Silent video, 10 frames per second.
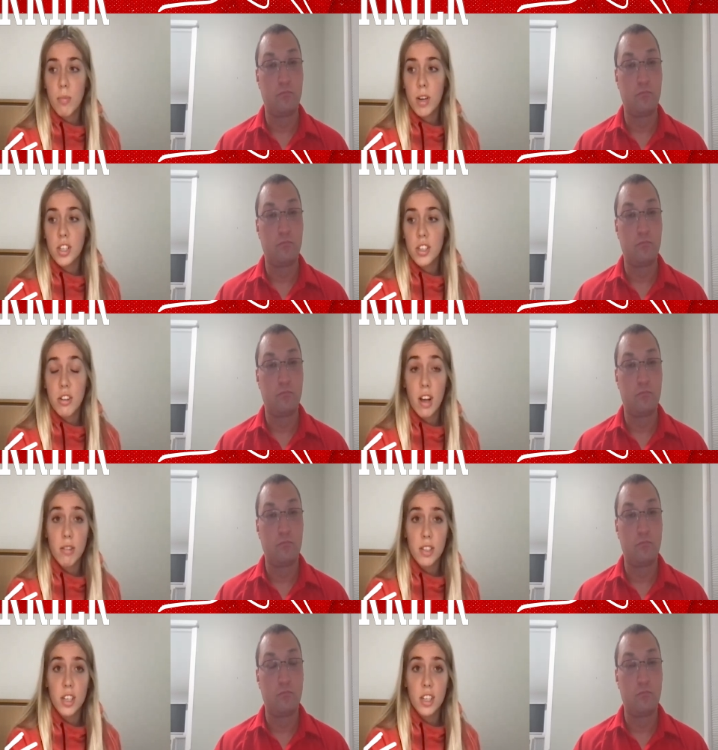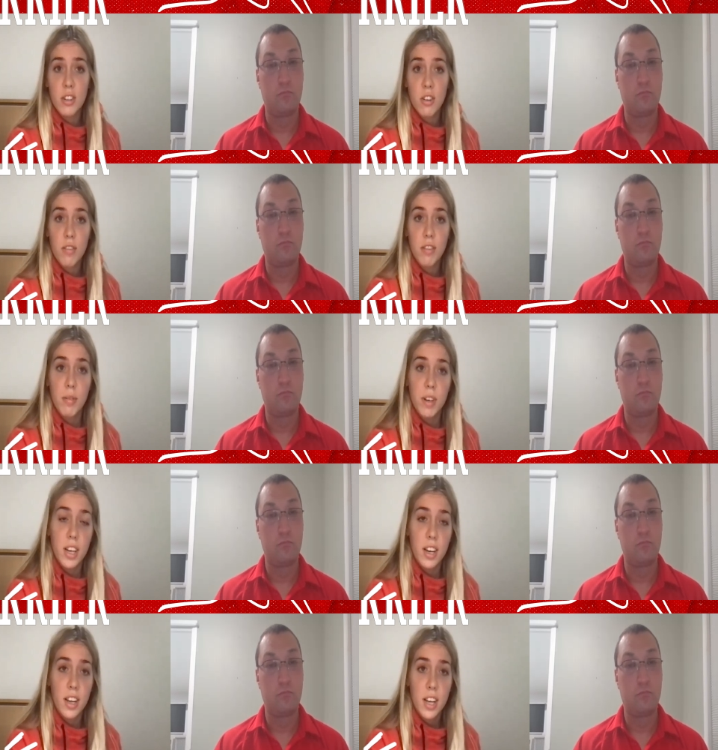Speaker 1: much, so that was good. So hopefully we
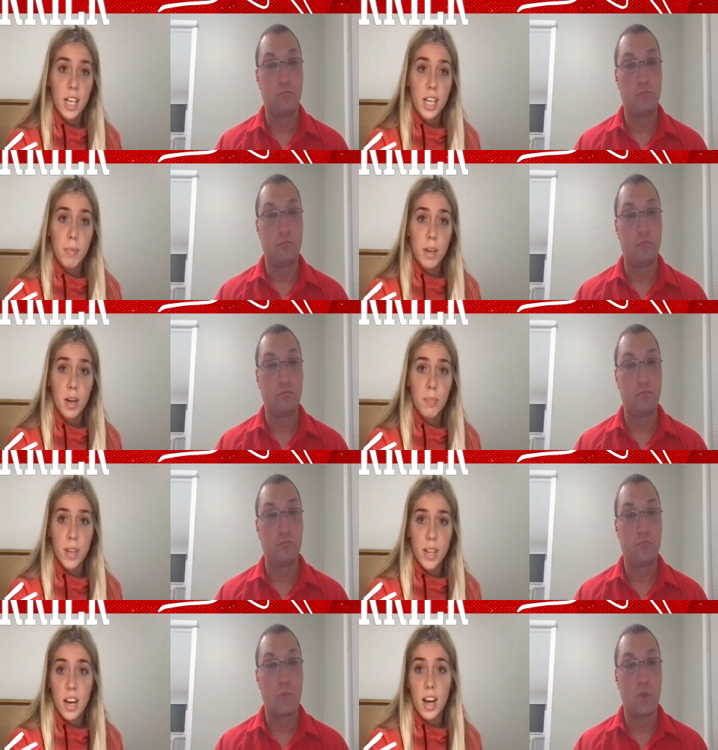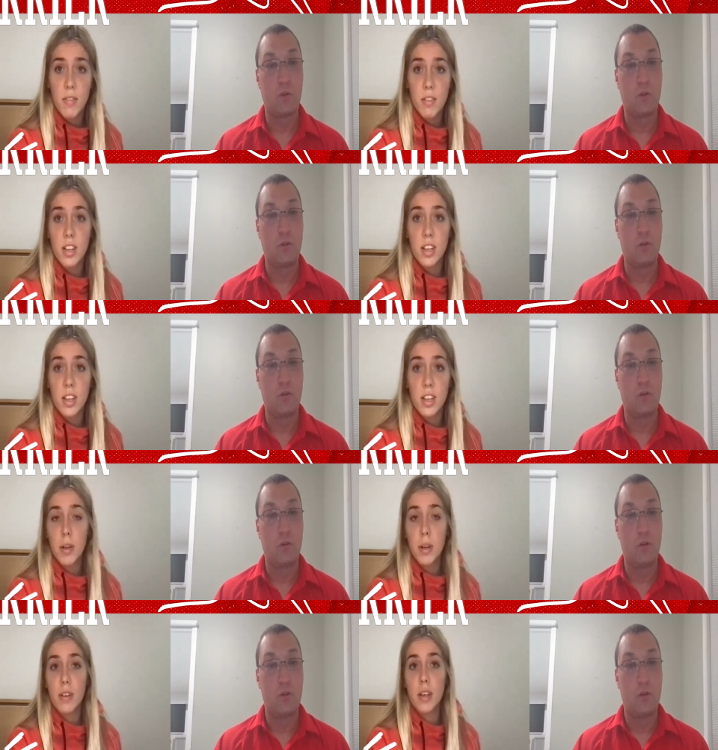can keep that up. But yeah, I really love
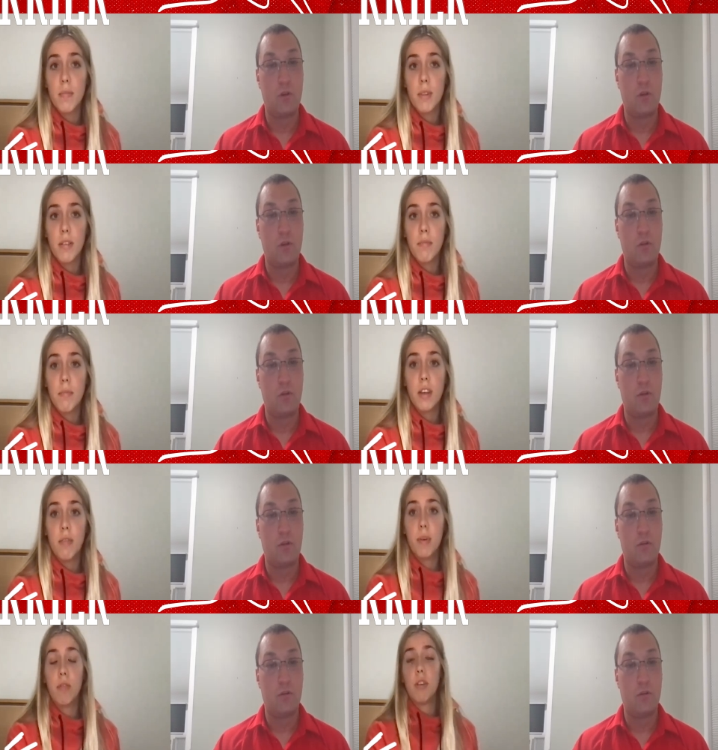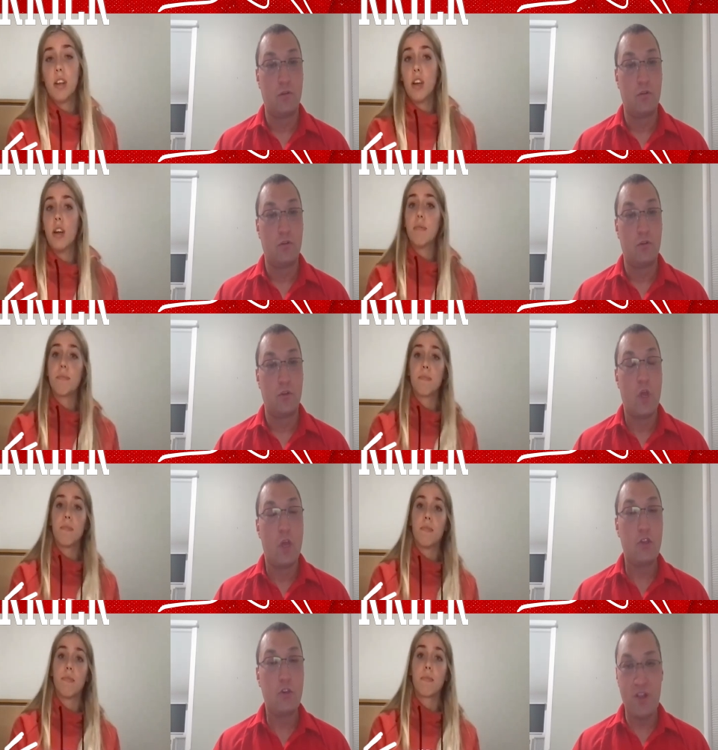playing with them. They they've been really good.
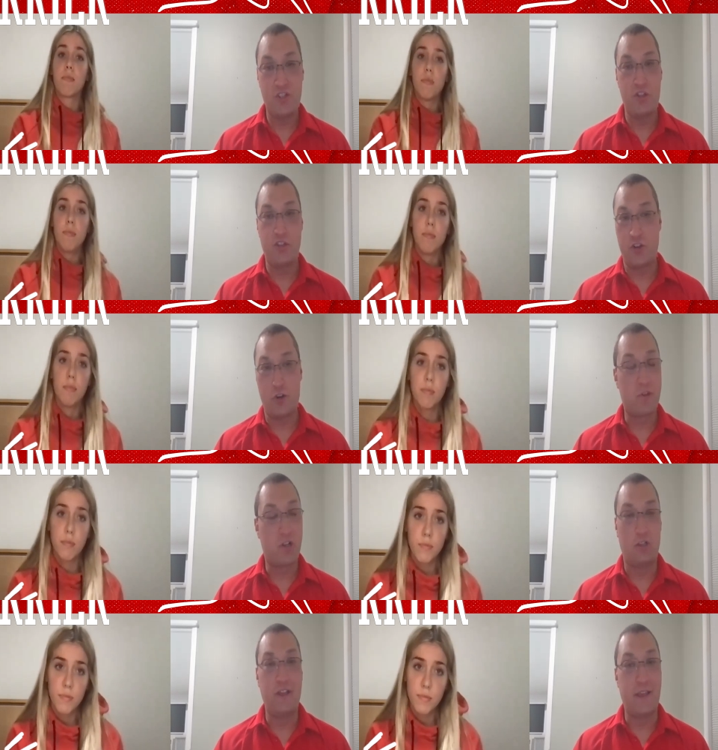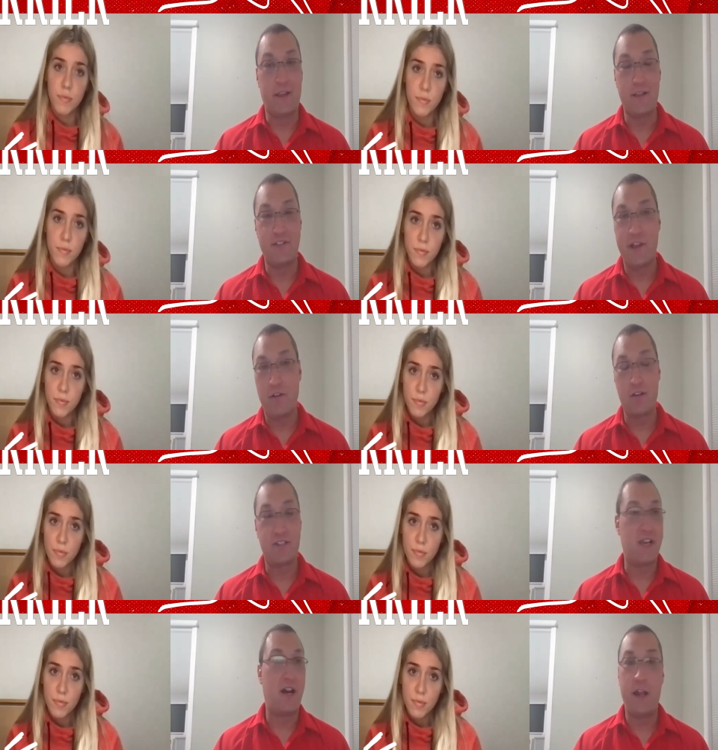
Speaker 2: You mentioned the term clicking. Is there a
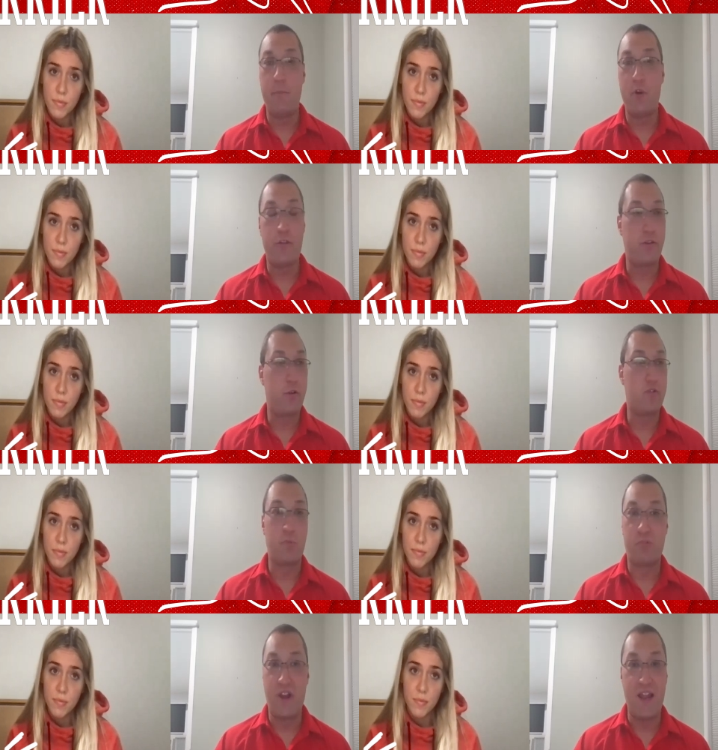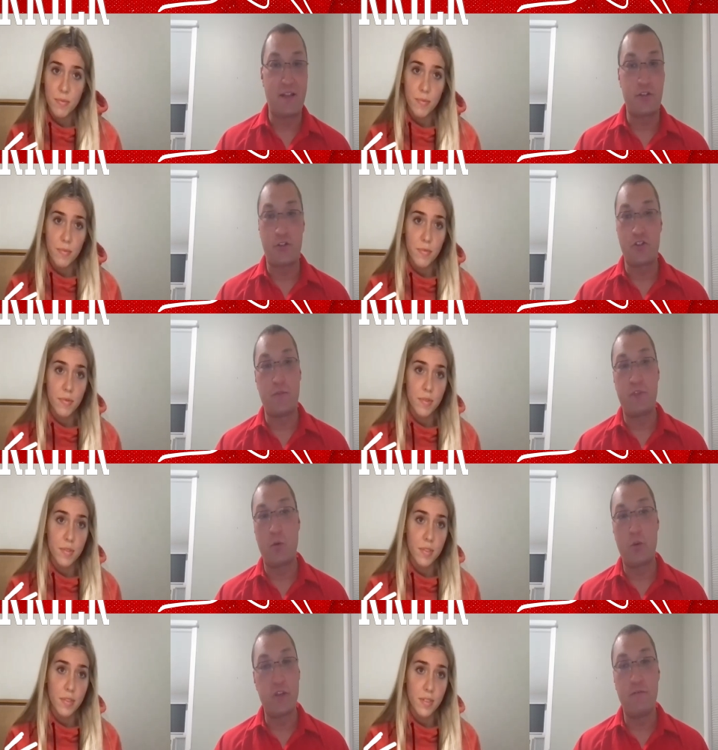time, whether there was a practice or
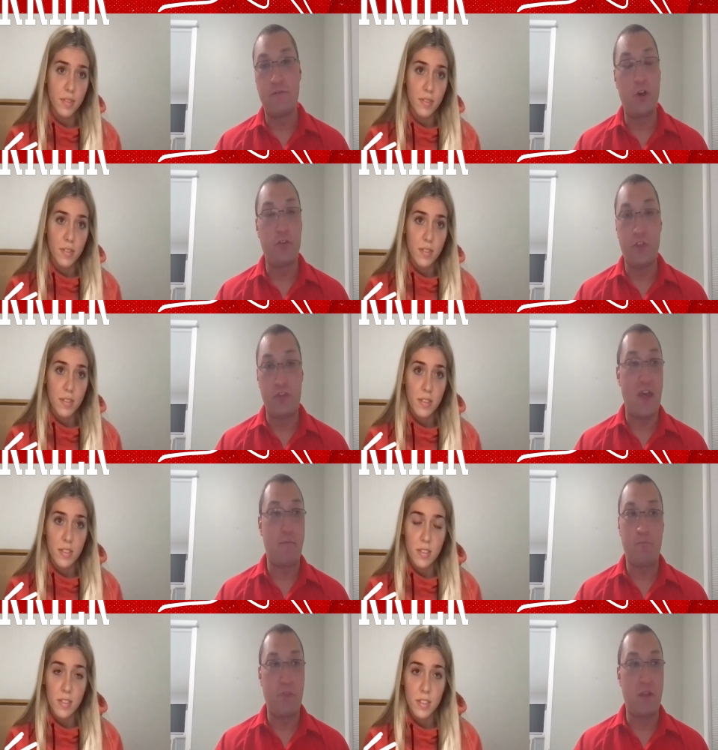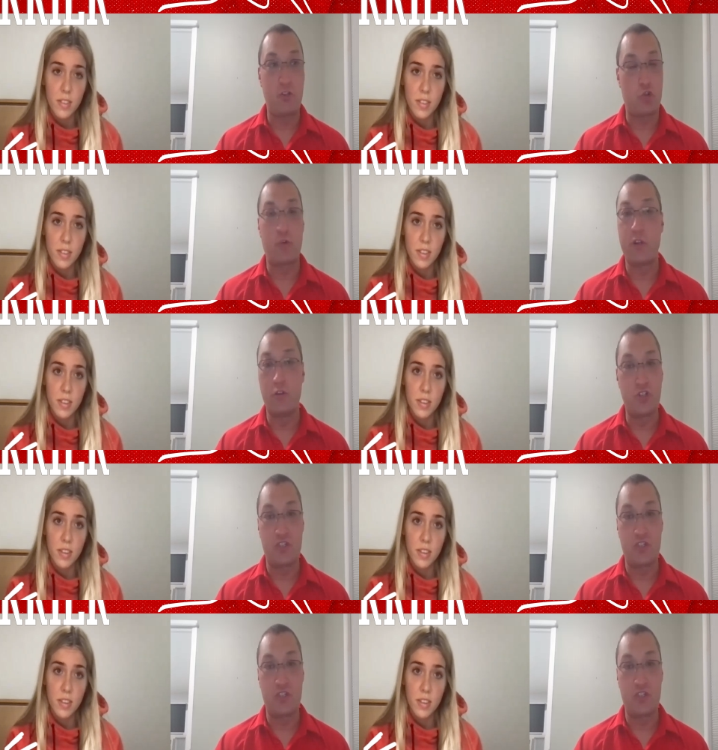something, where you felt that that that trio